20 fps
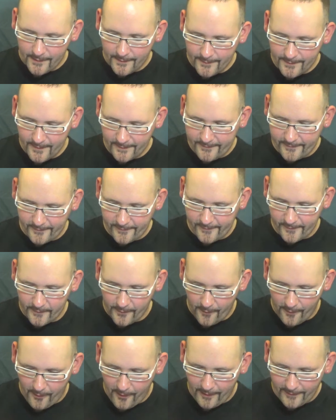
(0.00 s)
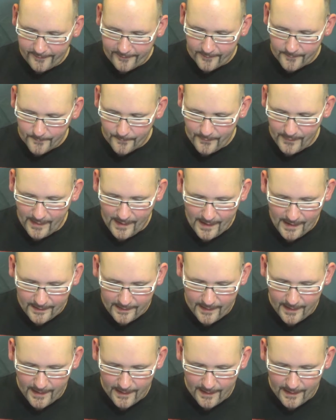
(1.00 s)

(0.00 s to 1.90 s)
This is an awesome buy,